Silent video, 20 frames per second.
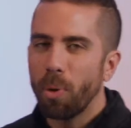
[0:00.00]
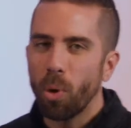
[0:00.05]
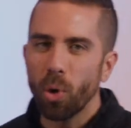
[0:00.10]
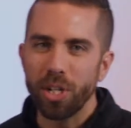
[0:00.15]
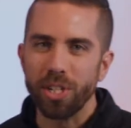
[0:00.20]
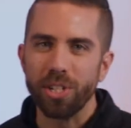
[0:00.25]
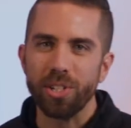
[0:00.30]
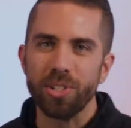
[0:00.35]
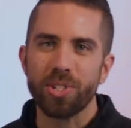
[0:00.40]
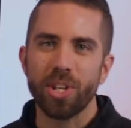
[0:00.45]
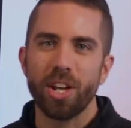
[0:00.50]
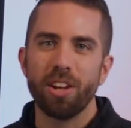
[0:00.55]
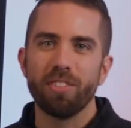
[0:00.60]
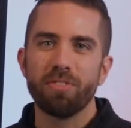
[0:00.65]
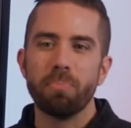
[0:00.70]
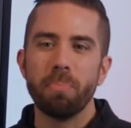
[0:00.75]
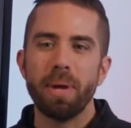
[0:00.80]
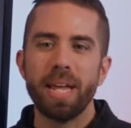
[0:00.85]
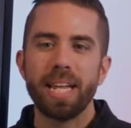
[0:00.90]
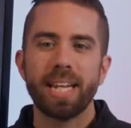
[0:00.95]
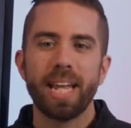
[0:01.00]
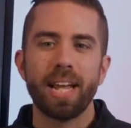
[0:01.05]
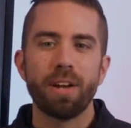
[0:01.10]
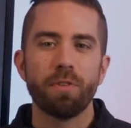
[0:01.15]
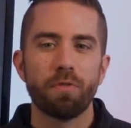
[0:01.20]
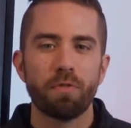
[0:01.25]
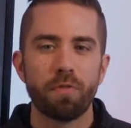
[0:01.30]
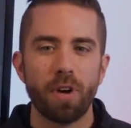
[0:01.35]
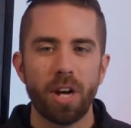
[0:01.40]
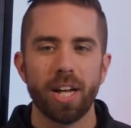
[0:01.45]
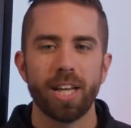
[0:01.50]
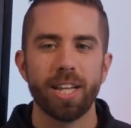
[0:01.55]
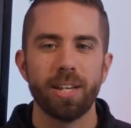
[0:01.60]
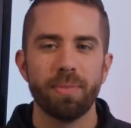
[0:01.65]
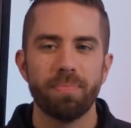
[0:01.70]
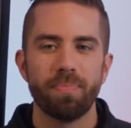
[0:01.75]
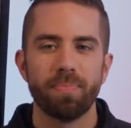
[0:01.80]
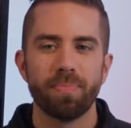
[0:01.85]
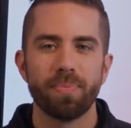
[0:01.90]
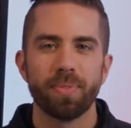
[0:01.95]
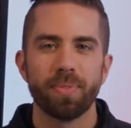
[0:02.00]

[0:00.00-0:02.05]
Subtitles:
importance of making fun